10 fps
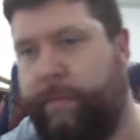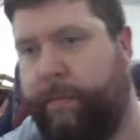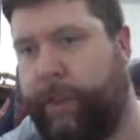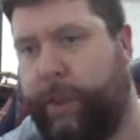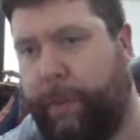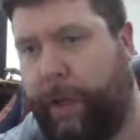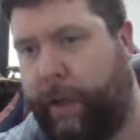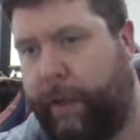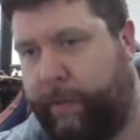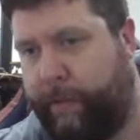
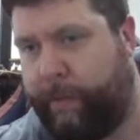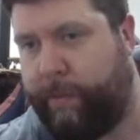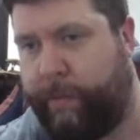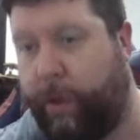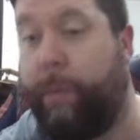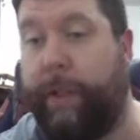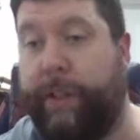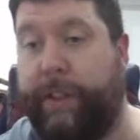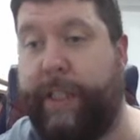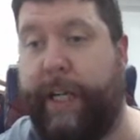Tomorrow,
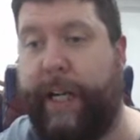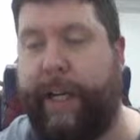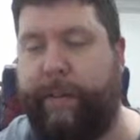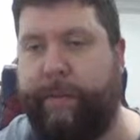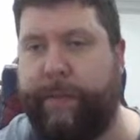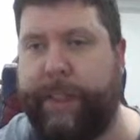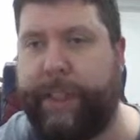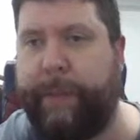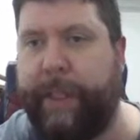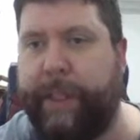almost today in
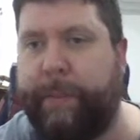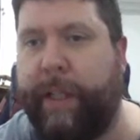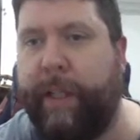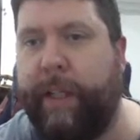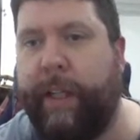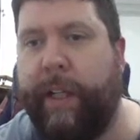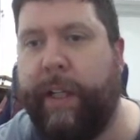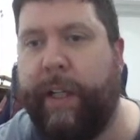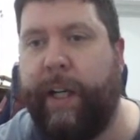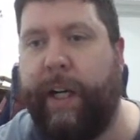6 minutes, but
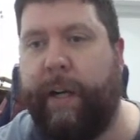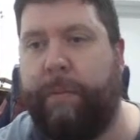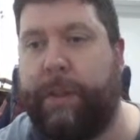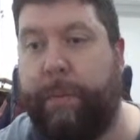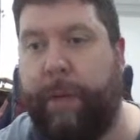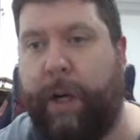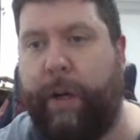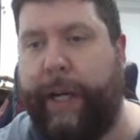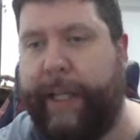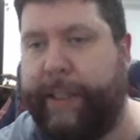
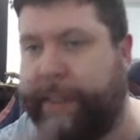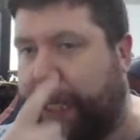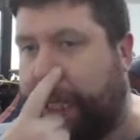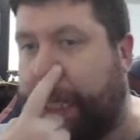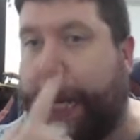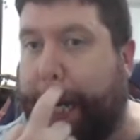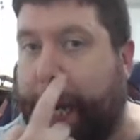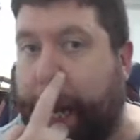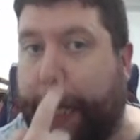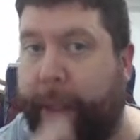tomorrow and
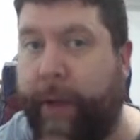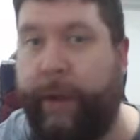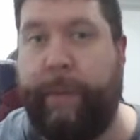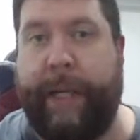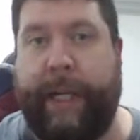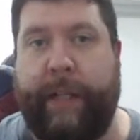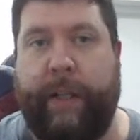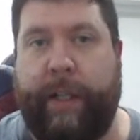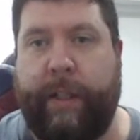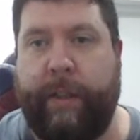Sunday are going to be
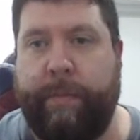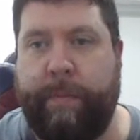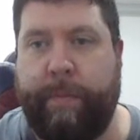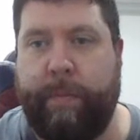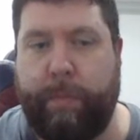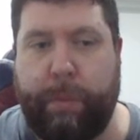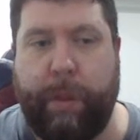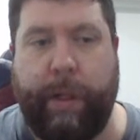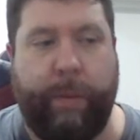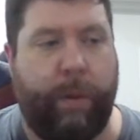like
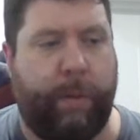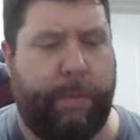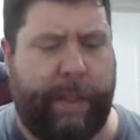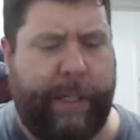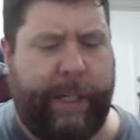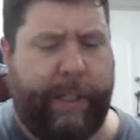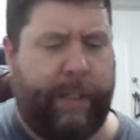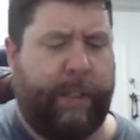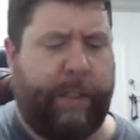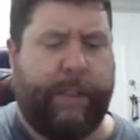pretty warm, I think.
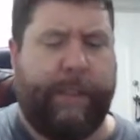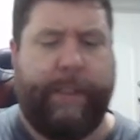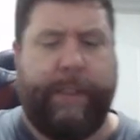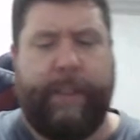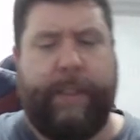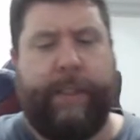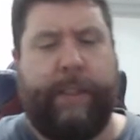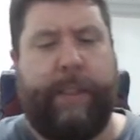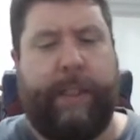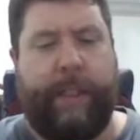
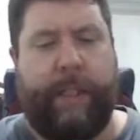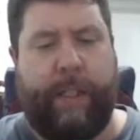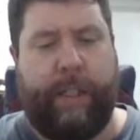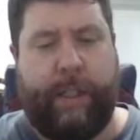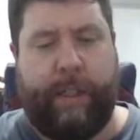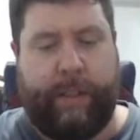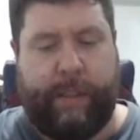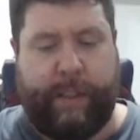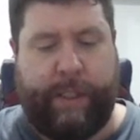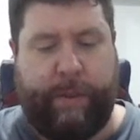
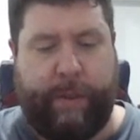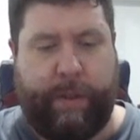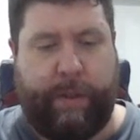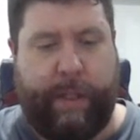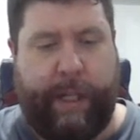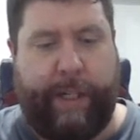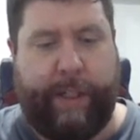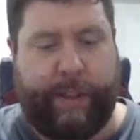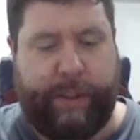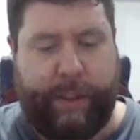Let's see what the
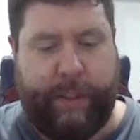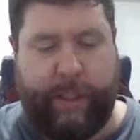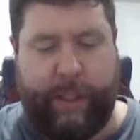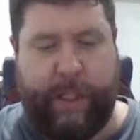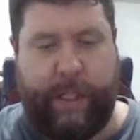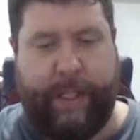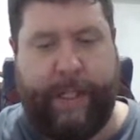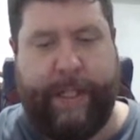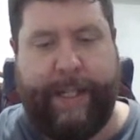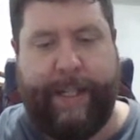latest
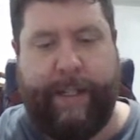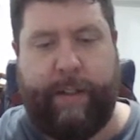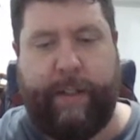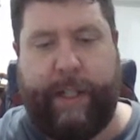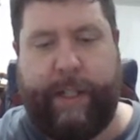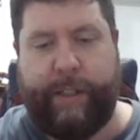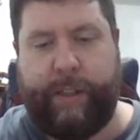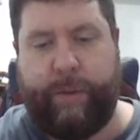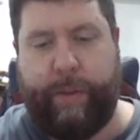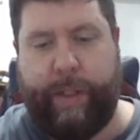
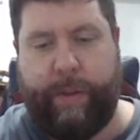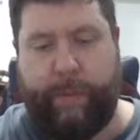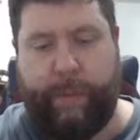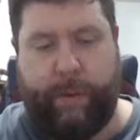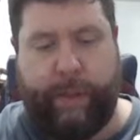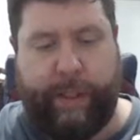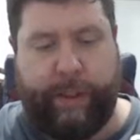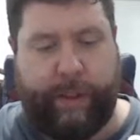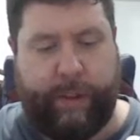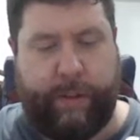weather report is.